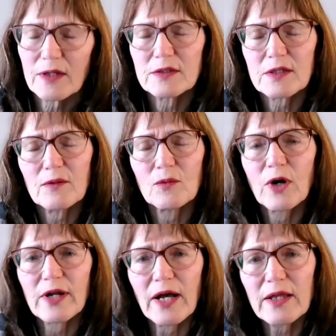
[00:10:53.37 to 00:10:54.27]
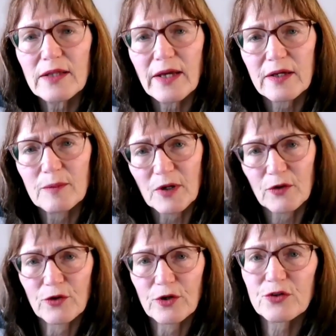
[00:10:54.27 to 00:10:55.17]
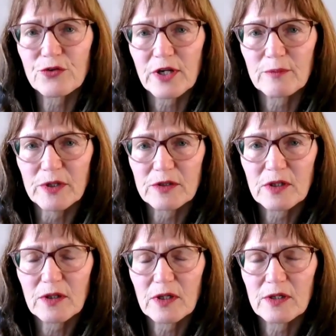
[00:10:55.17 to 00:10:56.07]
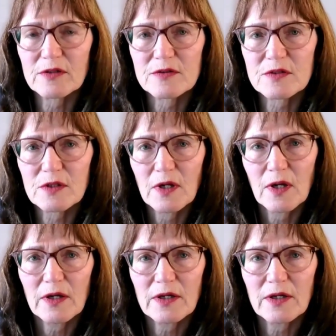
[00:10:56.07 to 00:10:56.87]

And what I like about your treatment is